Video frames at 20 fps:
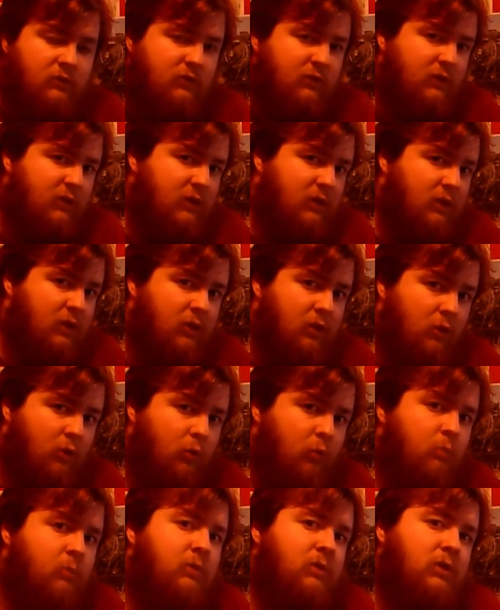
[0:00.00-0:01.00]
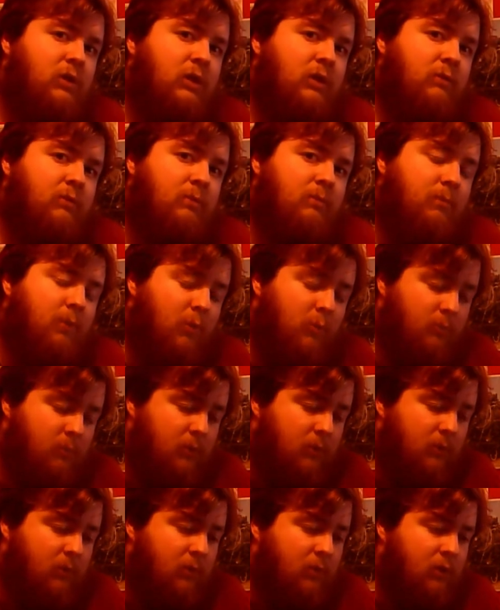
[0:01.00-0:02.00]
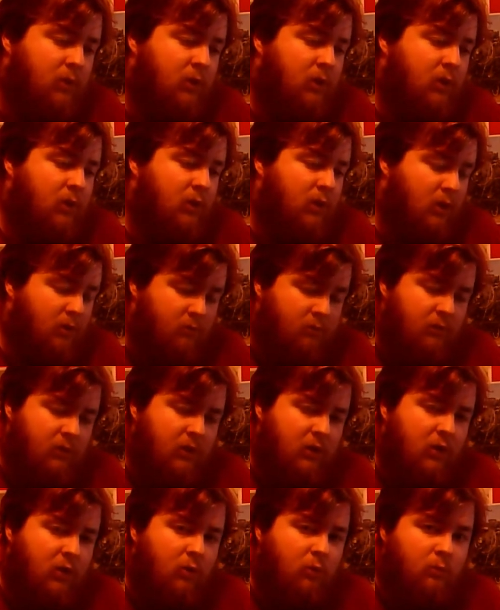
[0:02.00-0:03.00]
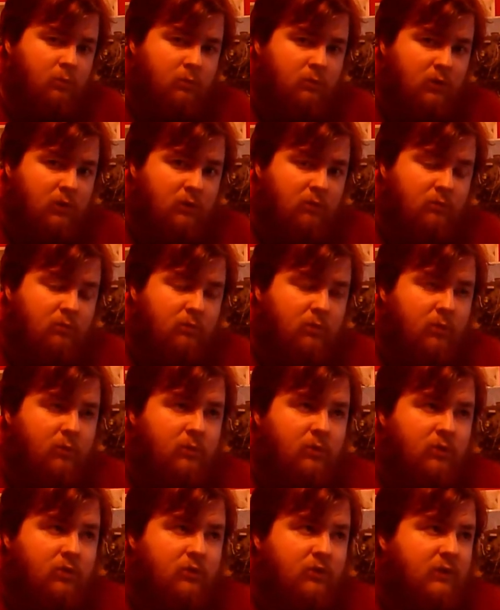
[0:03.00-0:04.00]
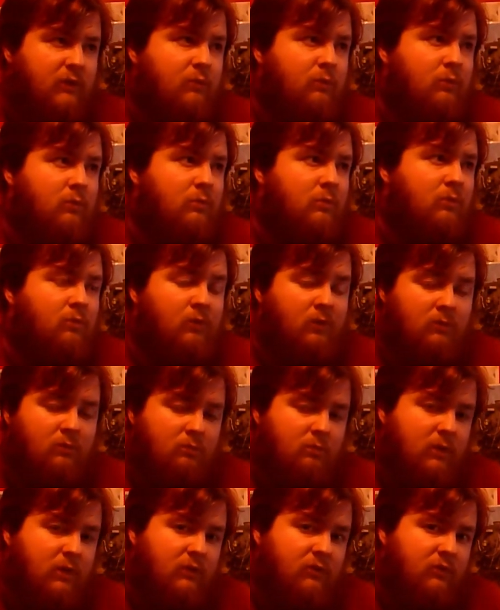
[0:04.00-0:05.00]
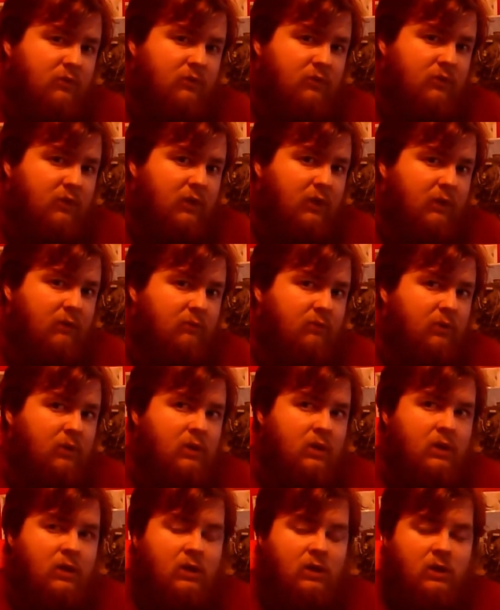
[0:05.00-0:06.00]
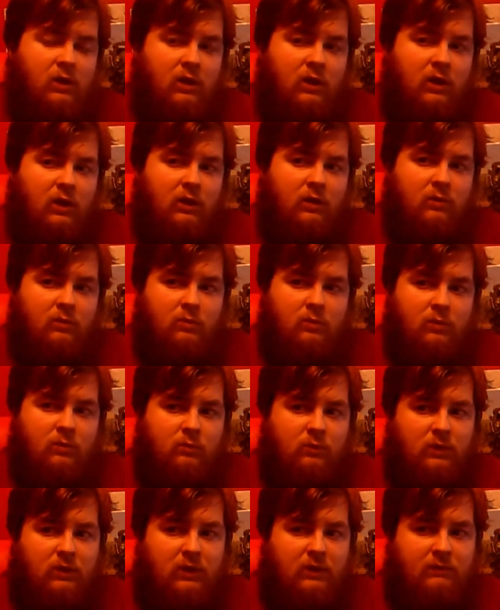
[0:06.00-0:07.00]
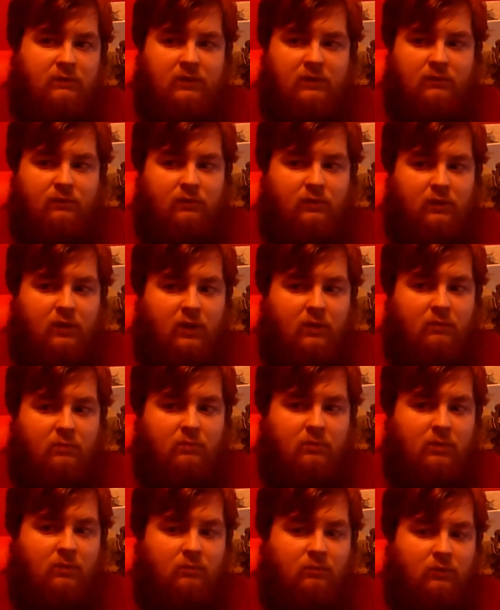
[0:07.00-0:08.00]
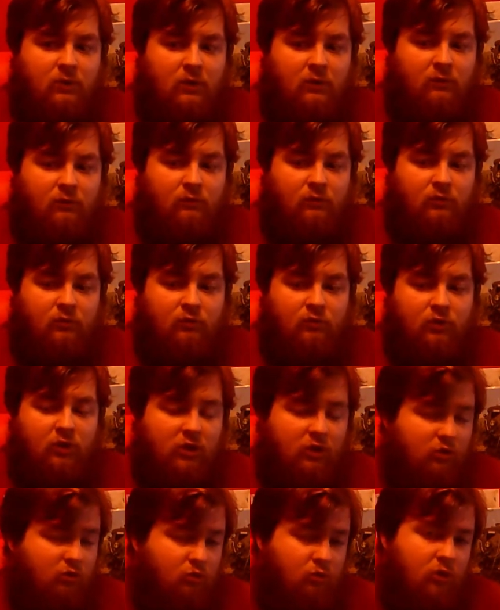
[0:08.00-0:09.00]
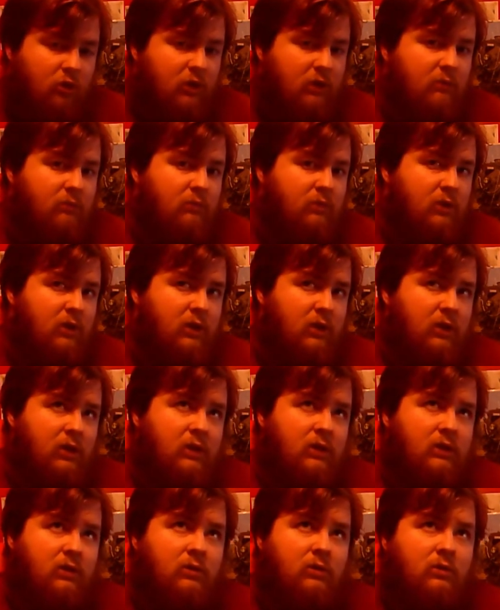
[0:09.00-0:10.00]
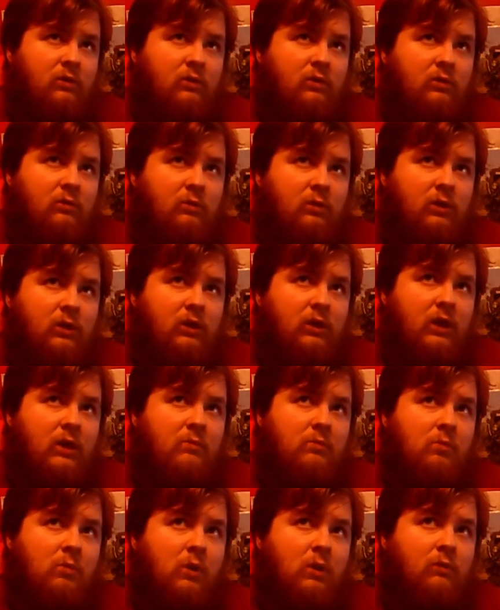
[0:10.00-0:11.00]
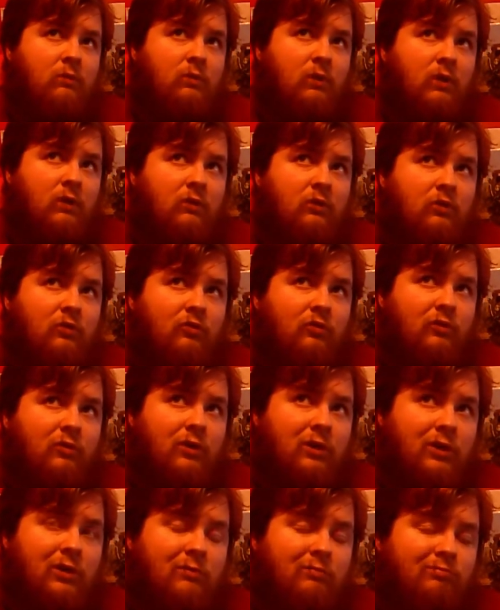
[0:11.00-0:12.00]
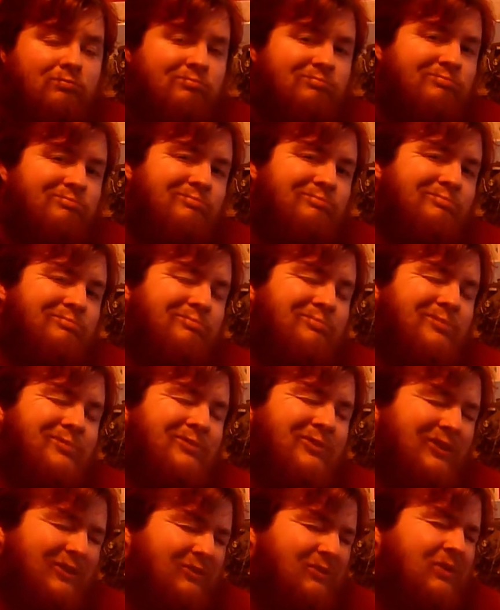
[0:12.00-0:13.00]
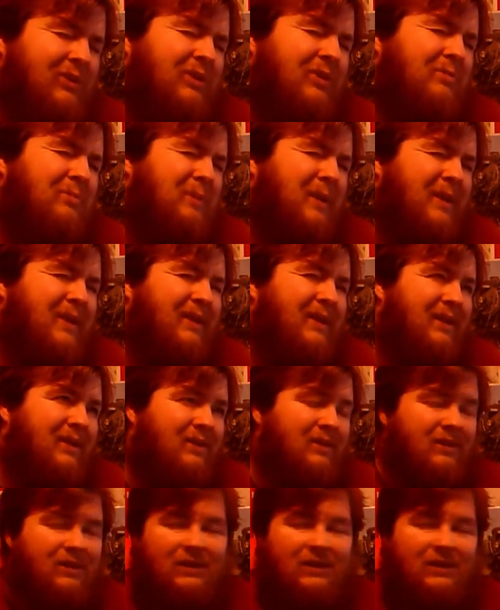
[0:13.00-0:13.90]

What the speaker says: I said, I'm hoping to live in Bodmin. I really hope to live in Bodmin because that's one of my favourite places to live. When we lived there for a couple of months, I've just enjoyed living there, and when I came away from it, I just feel like I really want to get back there.